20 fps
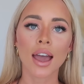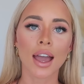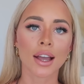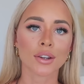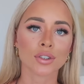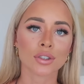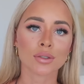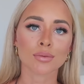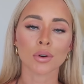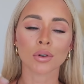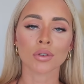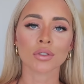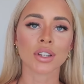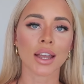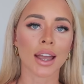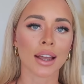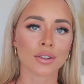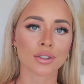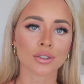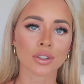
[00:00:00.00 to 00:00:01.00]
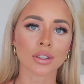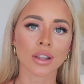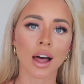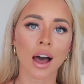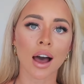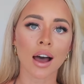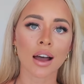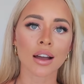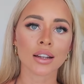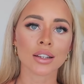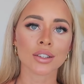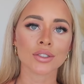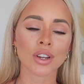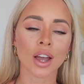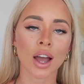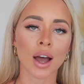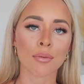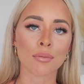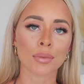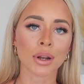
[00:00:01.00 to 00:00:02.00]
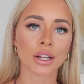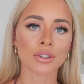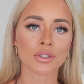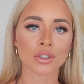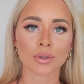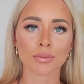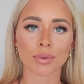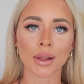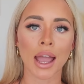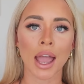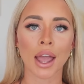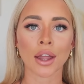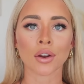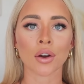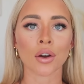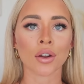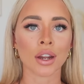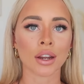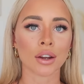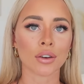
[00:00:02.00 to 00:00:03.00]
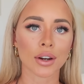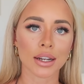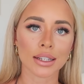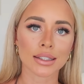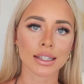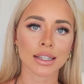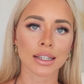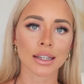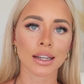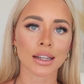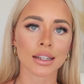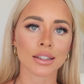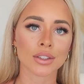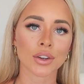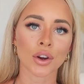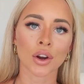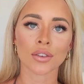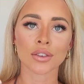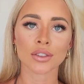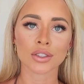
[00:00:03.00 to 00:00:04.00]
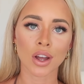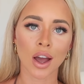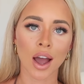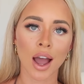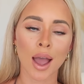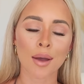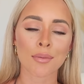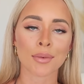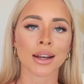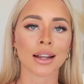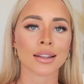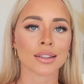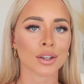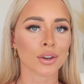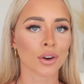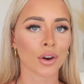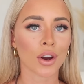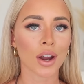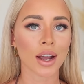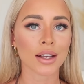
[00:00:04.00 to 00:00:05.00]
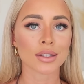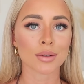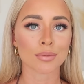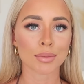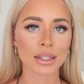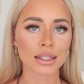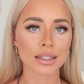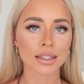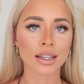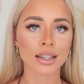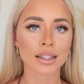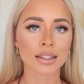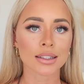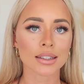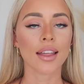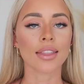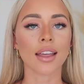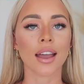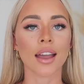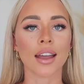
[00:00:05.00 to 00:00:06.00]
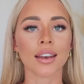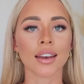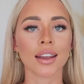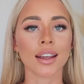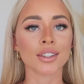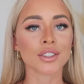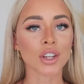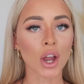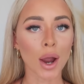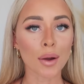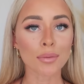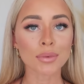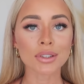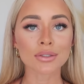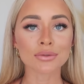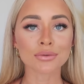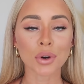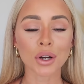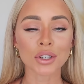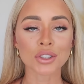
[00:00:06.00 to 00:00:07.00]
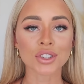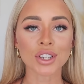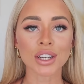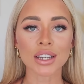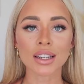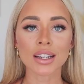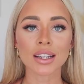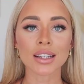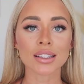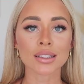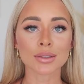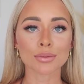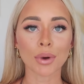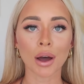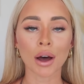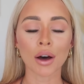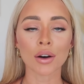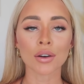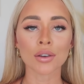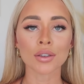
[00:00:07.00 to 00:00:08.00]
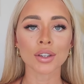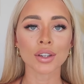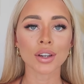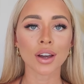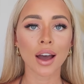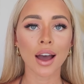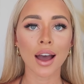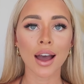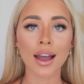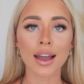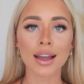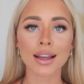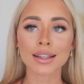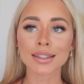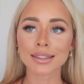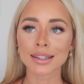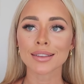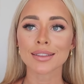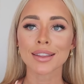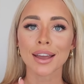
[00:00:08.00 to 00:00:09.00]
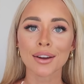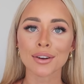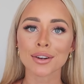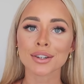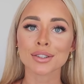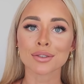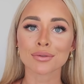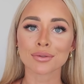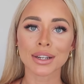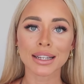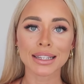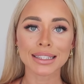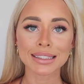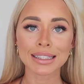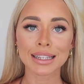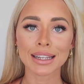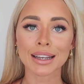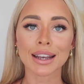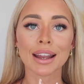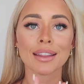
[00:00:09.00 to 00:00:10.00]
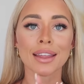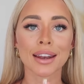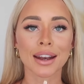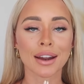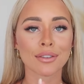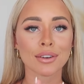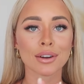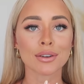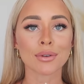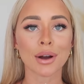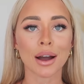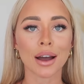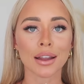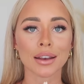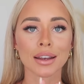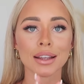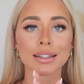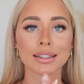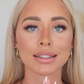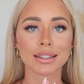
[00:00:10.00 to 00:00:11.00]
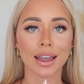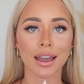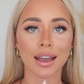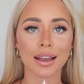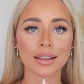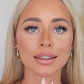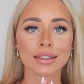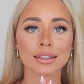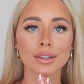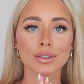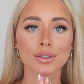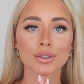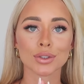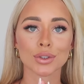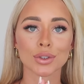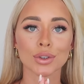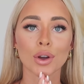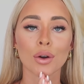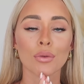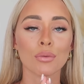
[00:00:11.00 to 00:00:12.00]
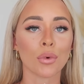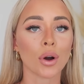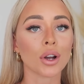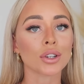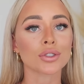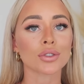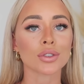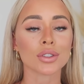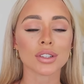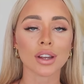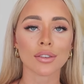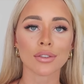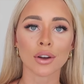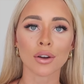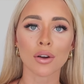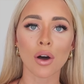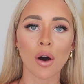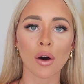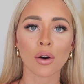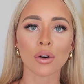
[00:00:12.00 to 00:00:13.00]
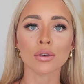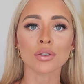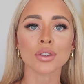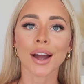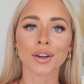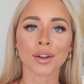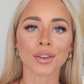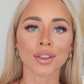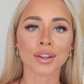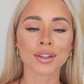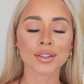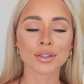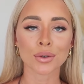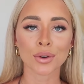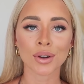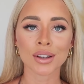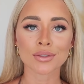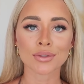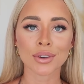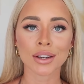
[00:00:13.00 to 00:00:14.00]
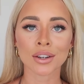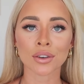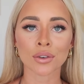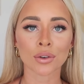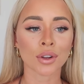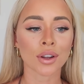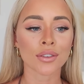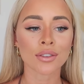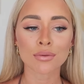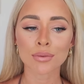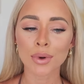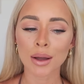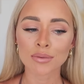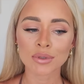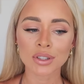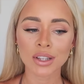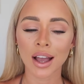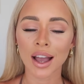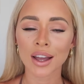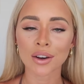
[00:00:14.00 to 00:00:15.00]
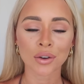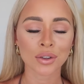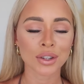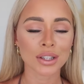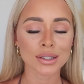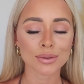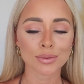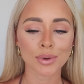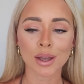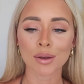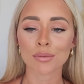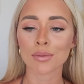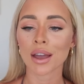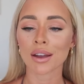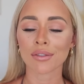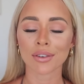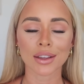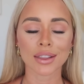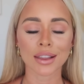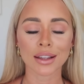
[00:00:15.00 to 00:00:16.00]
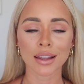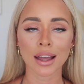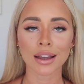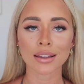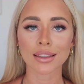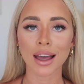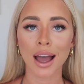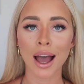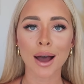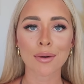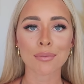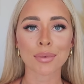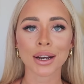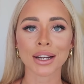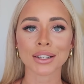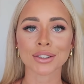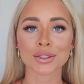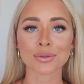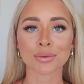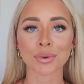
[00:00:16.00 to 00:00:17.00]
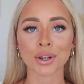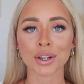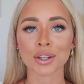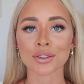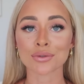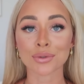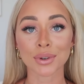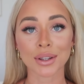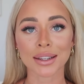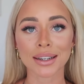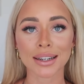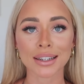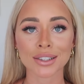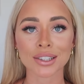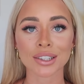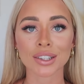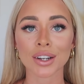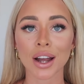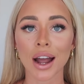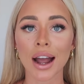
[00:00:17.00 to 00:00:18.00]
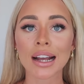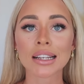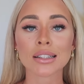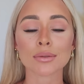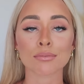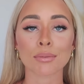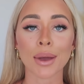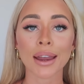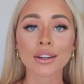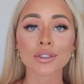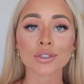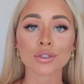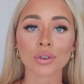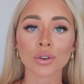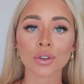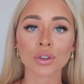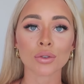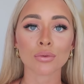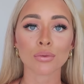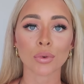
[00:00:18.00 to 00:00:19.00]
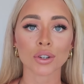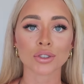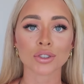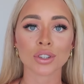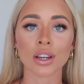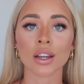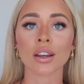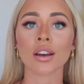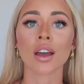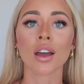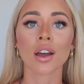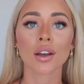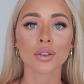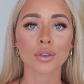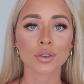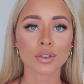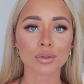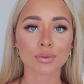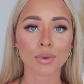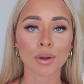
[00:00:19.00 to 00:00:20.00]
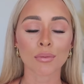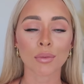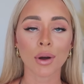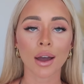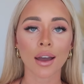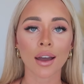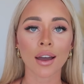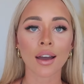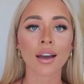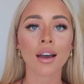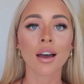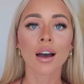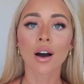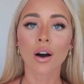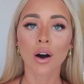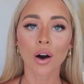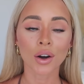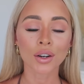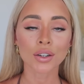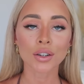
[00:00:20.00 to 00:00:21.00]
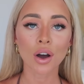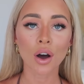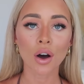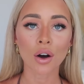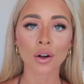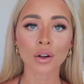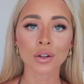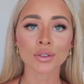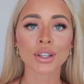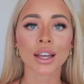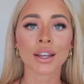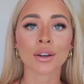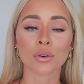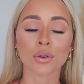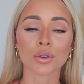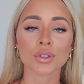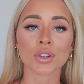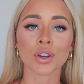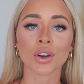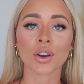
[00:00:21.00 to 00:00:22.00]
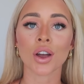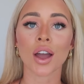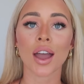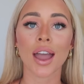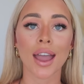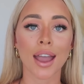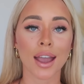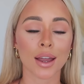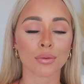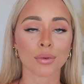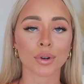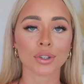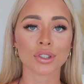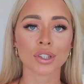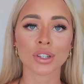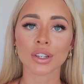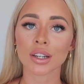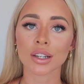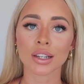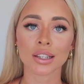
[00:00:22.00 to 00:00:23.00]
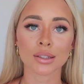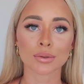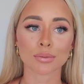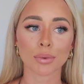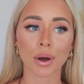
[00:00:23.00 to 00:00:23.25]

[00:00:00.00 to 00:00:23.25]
extra small to extra large, um, but I do plan on increasing it over time and as I grow as a business business. And then in terms of washing as well, you guys, there is a reason that everyone says to wash your stuff on cold. I know that it's always written all over the website, on the swim, everything like that, but I just wanna drill it into you guys. Make sure you're washing your swimwear on cold and also hand washing it as